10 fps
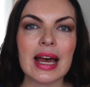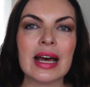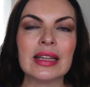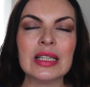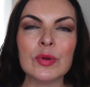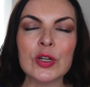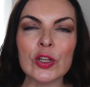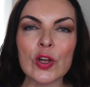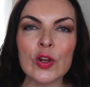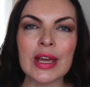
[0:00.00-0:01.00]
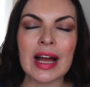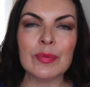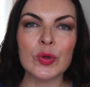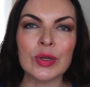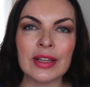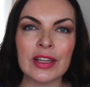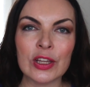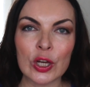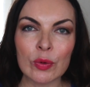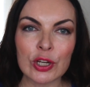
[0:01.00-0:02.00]
And this will not only help you get
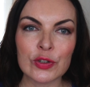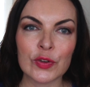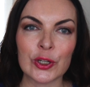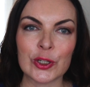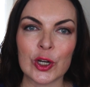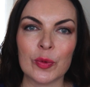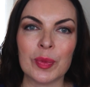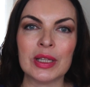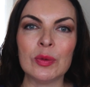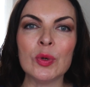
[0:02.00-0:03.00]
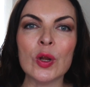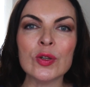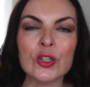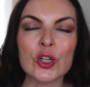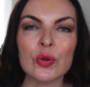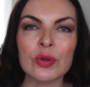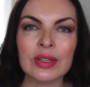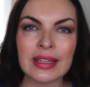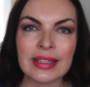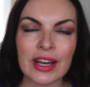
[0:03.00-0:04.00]
the knowledge for the job, but it will also show your
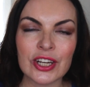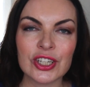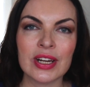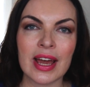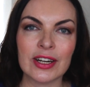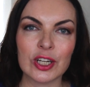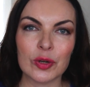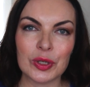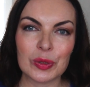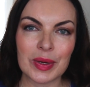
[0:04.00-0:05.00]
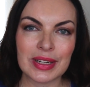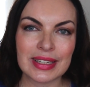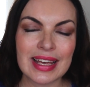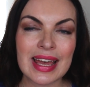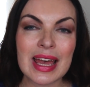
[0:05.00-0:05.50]
dedication and commitment.